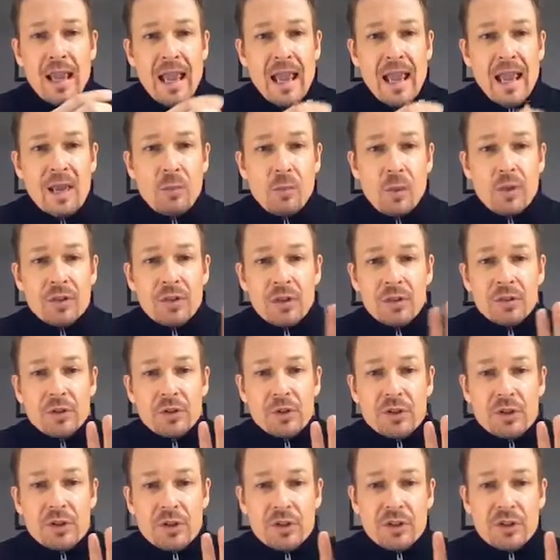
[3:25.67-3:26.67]
And what they'll do
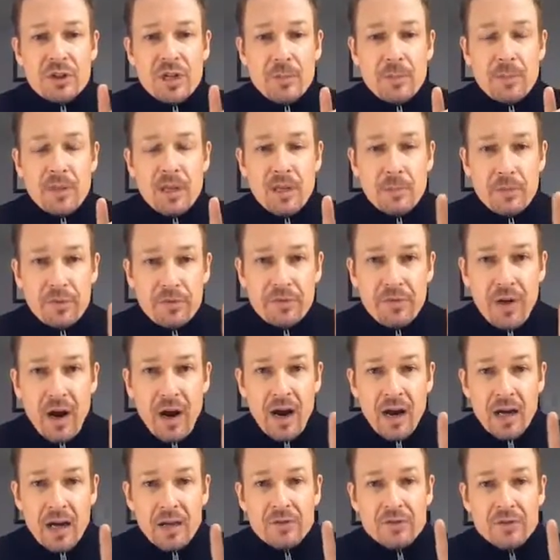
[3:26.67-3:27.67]
is they'll skip the number
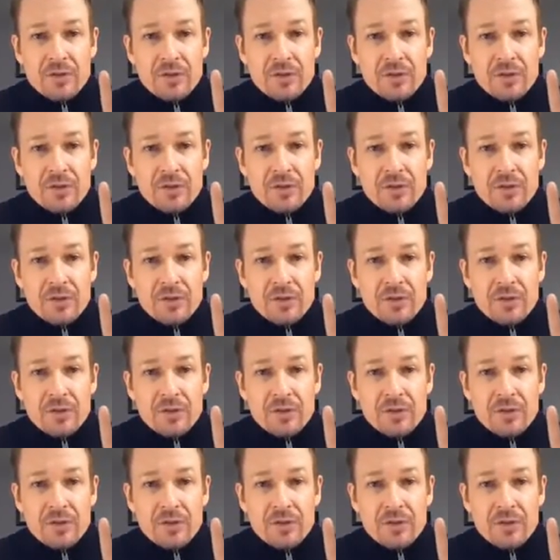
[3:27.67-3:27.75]
5.